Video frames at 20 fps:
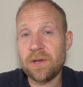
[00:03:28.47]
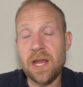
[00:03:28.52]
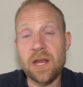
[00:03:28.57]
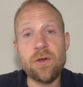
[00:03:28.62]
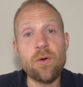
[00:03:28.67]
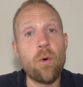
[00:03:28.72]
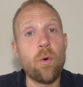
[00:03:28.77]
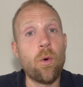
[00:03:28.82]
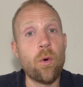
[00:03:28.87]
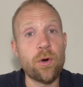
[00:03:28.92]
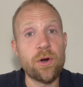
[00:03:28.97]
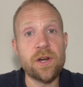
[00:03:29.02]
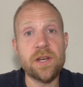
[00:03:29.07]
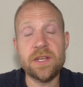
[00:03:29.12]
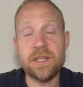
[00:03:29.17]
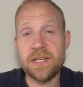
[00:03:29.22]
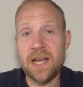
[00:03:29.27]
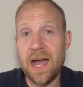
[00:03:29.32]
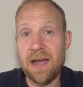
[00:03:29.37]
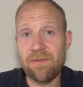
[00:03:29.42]
in order to
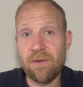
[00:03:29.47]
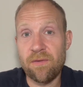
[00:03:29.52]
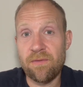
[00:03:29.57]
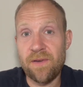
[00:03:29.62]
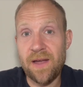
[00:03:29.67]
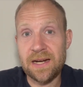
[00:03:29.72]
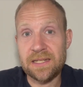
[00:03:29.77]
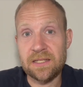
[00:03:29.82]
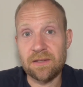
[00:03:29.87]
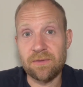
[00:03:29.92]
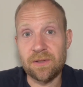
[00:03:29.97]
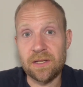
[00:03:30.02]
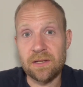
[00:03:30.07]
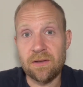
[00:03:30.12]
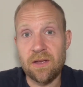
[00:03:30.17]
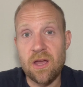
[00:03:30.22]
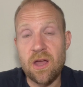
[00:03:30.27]
dive effectively.